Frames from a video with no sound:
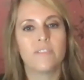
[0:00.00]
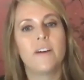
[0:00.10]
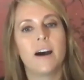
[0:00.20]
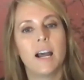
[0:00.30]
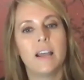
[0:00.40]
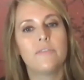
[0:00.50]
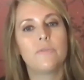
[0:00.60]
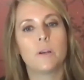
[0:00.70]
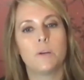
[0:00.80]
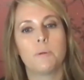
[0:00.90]
5
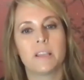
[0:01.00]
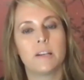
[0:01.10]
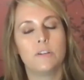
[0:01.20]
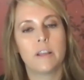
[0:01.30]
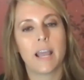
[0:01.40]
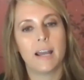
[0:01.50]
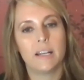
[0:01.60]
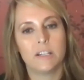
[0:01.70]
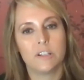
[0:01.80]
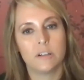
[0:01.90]
when you bring that new cat
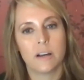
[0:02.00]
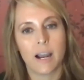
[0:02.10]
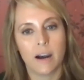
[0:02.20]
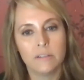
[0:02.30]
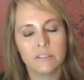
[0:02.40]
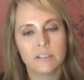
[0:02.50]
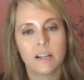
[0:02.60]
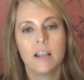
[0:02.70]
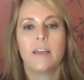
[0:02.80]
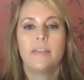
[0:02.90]
into your house,
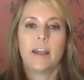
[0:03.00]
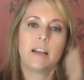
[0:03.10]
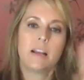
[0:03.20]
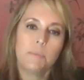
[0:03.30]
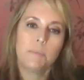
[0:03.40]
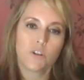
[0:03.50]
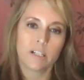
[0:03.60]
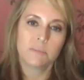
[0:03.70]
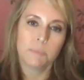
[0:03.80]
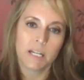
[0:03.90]
that it could be
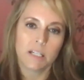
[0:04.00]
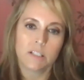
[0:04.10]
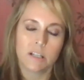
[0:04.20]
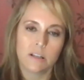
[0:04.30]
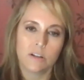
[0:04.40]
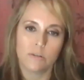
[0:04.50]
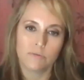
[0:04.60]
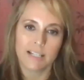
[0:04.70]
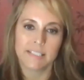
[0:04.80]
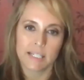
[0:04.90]
transmitting to your
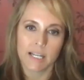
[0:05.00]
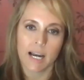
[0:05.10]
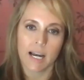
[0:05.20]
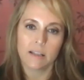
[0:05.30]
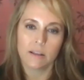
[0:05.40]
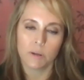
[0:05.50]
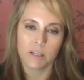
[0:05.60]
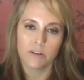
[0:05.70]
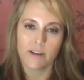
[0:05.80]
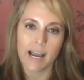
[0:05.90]
resident cat, the one
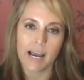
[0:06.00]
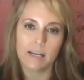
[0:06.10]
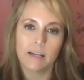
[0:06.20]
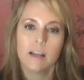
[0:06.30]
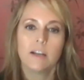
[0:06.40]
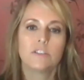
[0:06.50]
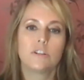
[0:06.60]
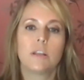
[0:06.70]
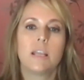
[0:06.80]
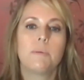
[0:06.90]
that you've had.
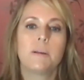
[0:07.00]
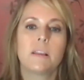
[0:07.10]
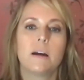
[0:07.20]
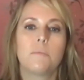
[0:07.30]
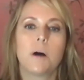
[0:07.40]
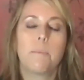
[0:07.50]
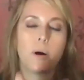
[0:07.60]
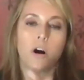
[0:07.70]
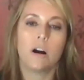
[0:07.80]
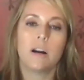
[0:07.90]
So keeping them
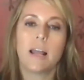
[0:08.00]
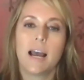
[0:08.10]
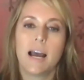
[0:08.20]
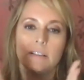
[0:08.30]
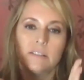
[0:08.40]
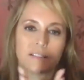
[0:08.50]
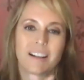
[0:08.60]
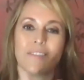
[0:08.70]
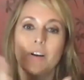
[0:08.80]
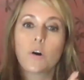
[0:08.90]
apart it's
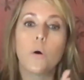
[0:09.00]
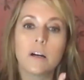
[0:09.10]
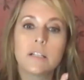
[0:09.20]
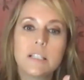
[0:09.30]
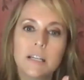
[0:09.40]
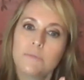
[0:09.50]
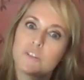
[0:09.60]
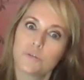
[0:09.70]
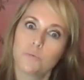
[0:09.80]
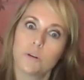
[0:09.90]
kind of a quarantine,
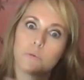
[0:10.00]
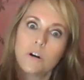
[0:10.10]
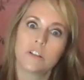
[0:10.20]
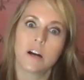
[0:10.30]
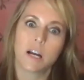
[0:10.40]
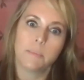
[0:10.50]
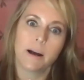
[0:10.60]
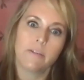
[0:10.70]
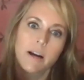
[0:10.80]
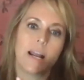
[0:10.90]
which is a word we're all talking
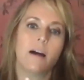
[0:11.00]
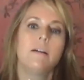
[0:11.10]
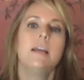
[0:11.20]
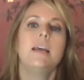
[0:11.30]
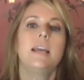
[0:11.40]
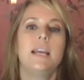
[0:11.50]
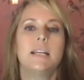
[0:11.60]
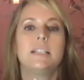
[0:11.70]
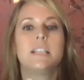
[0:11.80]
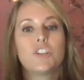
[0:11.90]
about right now, in
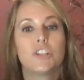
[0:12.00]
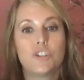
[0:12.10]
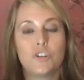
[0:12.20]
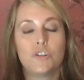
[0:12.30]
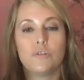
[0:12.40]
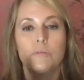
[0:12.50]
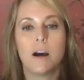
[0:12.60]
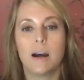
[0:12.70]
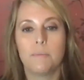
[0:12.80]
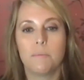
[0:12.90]
addition to
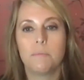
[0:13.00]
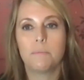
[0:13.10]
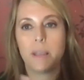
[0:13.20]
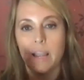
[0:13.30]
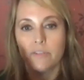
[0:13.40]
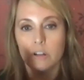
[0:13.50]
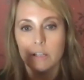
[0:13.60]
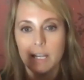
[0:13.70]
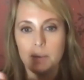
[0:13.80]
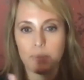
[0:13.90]

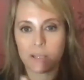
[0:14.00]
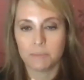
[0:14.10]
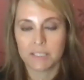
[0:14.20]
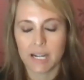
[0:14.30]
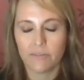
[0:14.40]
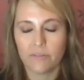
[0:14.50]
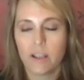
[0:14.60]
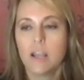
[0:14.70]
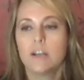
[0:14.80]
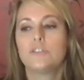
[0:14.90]
behaviorally keeping them safe.
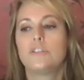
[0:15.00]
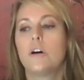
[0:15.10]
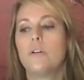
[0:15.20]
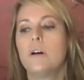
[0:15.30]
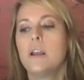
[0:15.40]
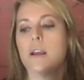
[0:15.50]
So